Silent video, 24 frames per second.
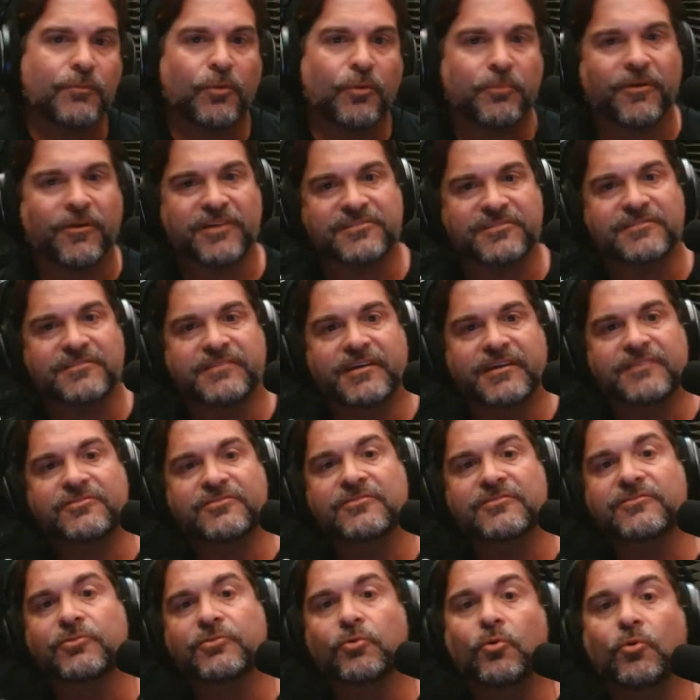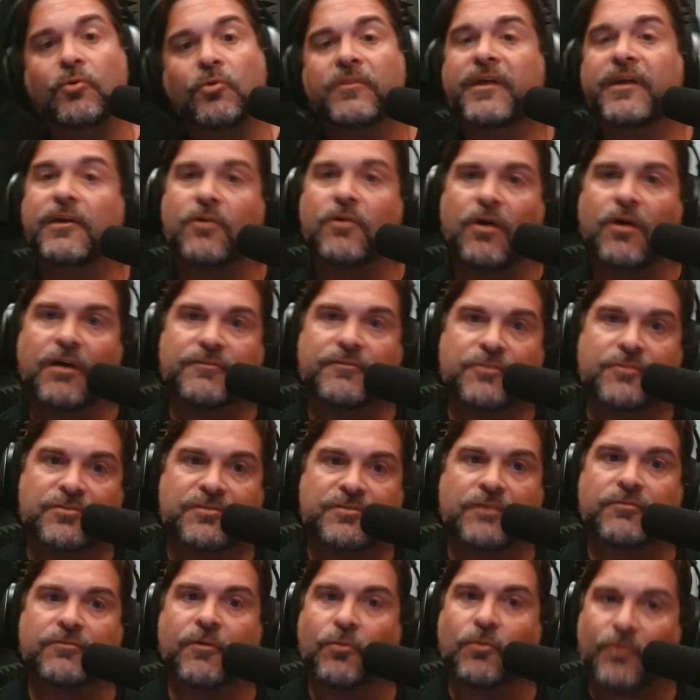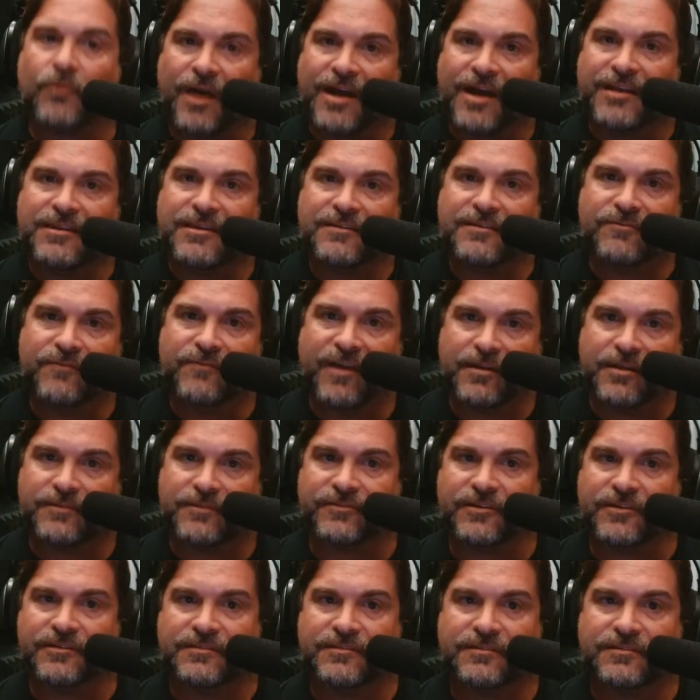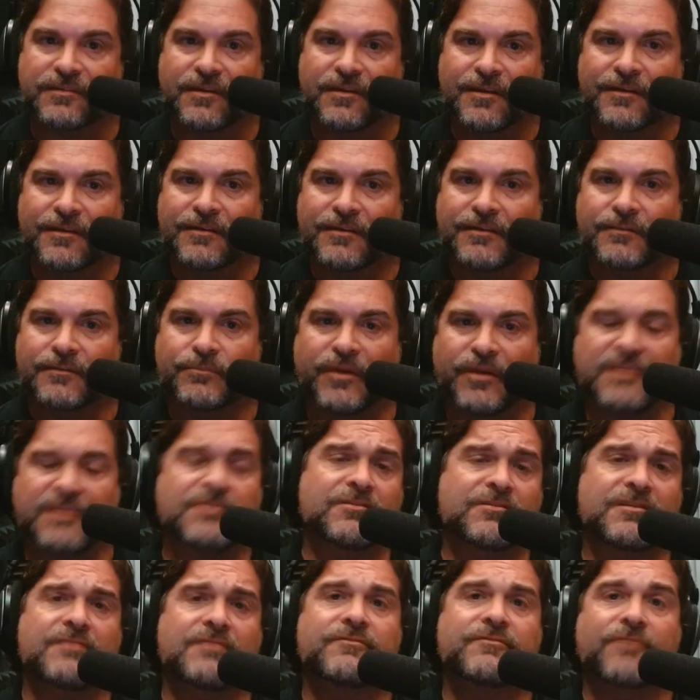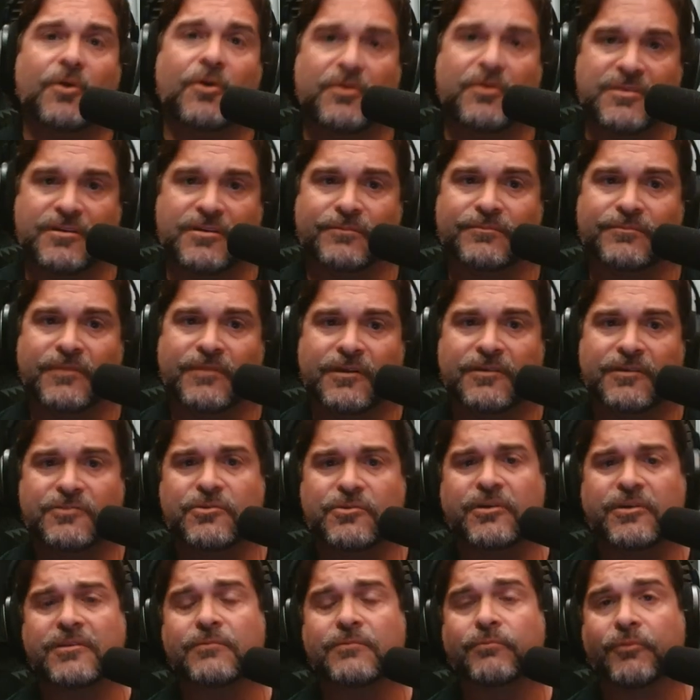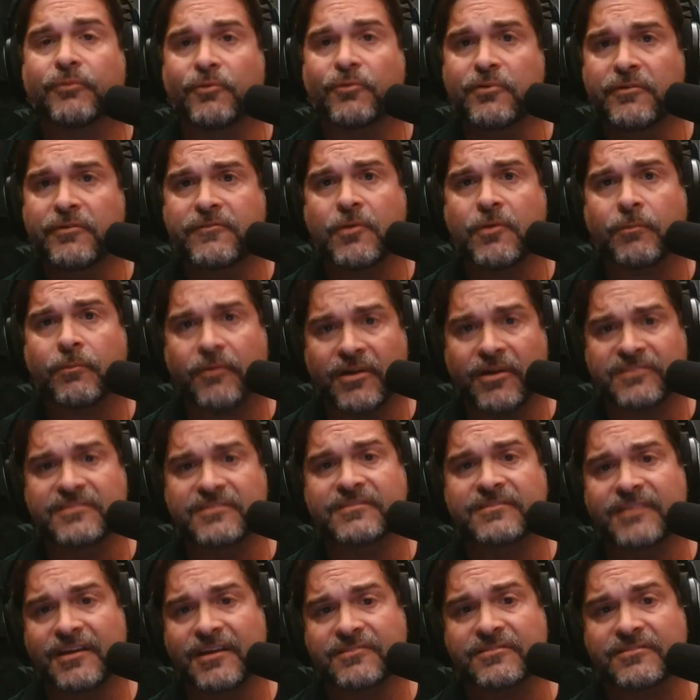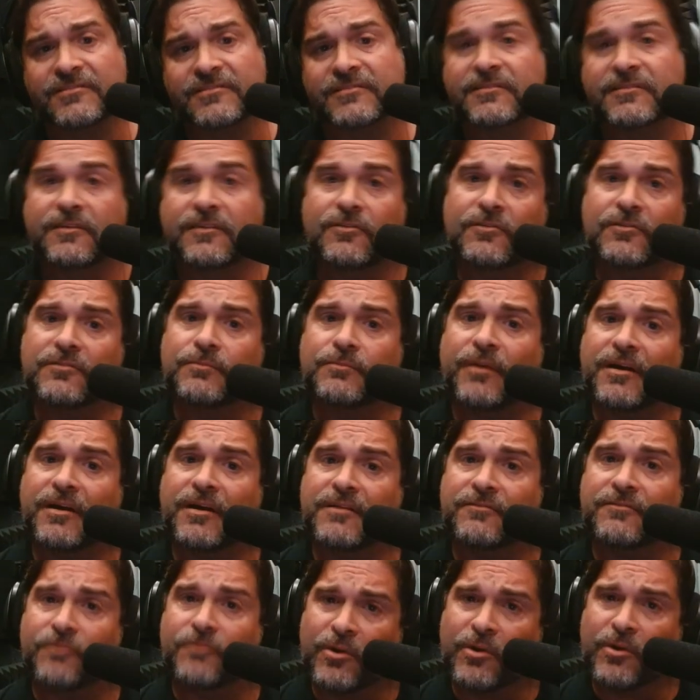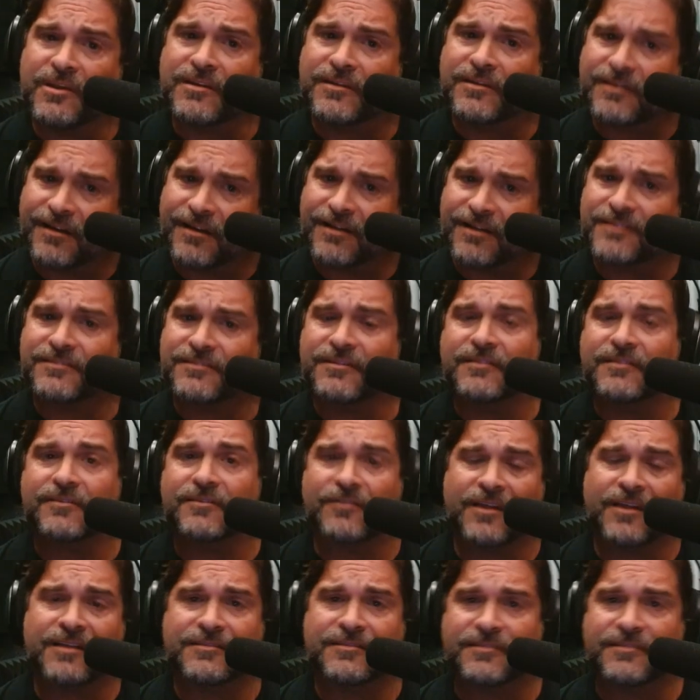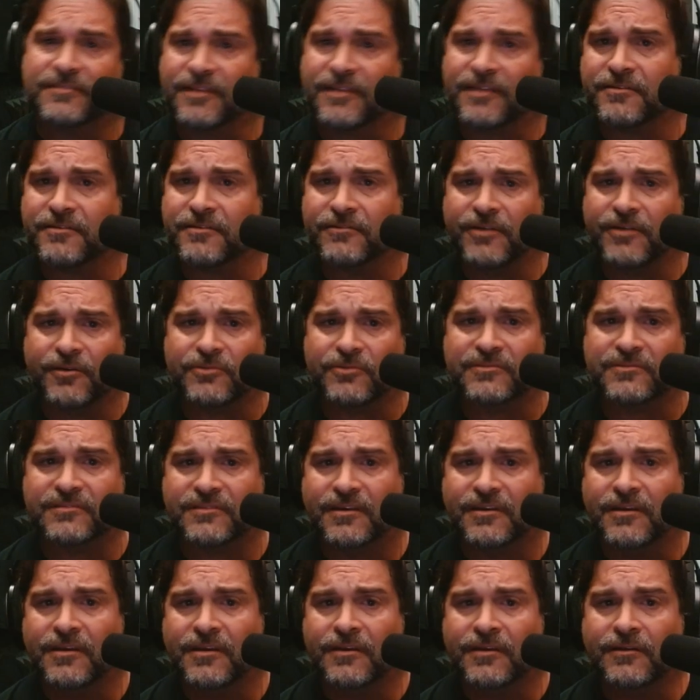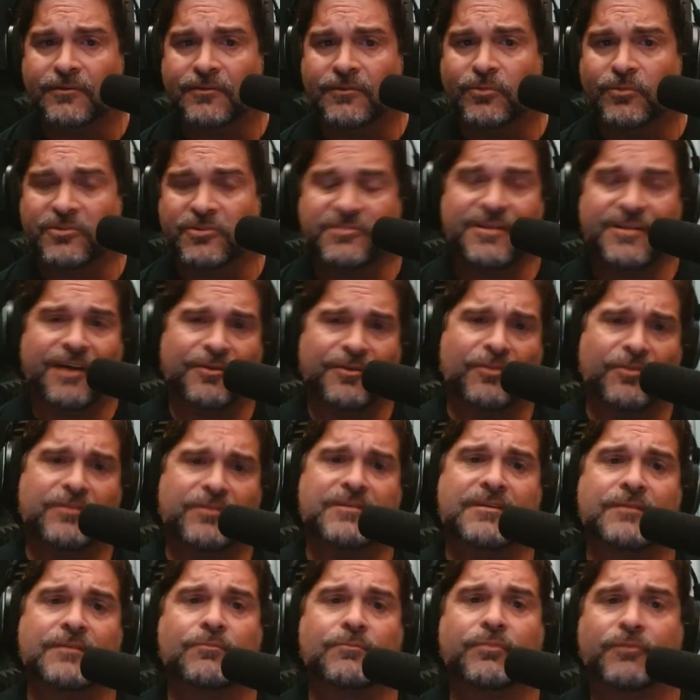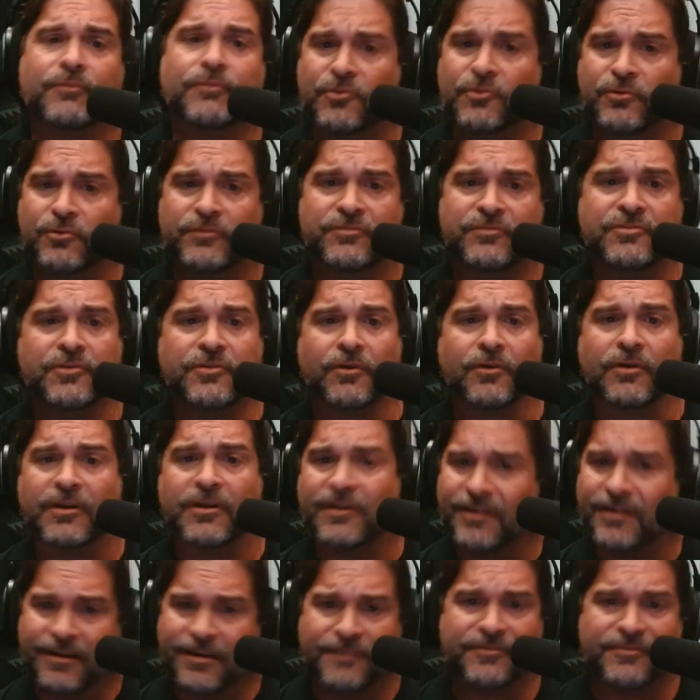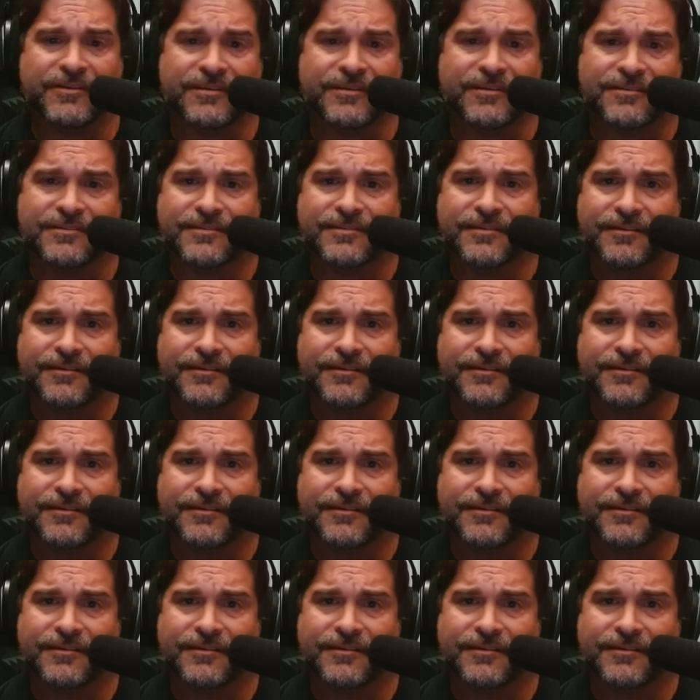presentation tool that offers a variety of benefits. By using Vodium, you can improve your presentation skills by avoiding constant glances at your notes, which not only improves your confidence,